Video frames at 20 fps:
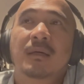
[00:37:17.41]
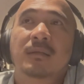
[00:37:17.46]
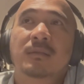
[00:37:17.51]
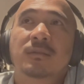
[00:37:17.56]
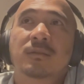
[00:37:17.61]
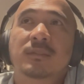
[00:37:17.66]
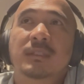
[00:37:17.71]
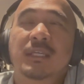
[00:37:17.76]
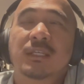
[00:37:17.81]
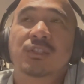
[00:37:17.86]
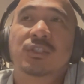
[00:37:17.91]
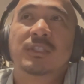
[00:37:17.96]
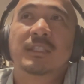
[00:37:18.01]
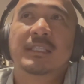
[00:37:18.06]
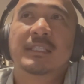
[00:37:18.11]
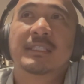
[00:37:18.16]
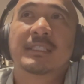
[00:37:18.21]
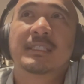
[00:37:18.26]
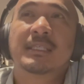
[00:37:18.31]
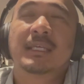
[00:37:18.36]
to teach
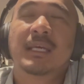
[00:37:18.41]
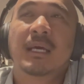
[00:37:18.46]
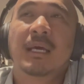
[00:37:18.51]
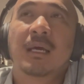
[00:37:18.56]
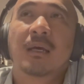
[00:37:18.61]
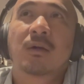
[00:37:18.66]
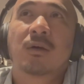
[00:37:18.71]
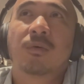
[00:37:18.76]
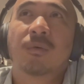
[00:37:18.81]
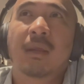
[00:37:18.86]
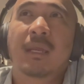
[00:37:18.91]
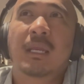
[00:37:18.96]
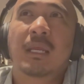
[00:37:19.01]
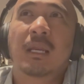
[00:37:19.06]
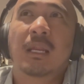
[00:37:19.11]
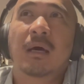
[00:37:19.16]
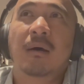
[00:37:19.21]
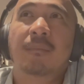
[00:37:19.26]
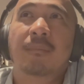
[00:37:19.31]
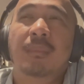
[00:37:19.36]
this
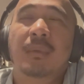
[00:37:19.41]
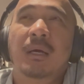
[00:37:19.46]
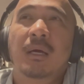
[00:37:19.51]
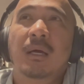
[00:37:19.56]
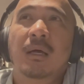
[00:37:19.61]
curriculum,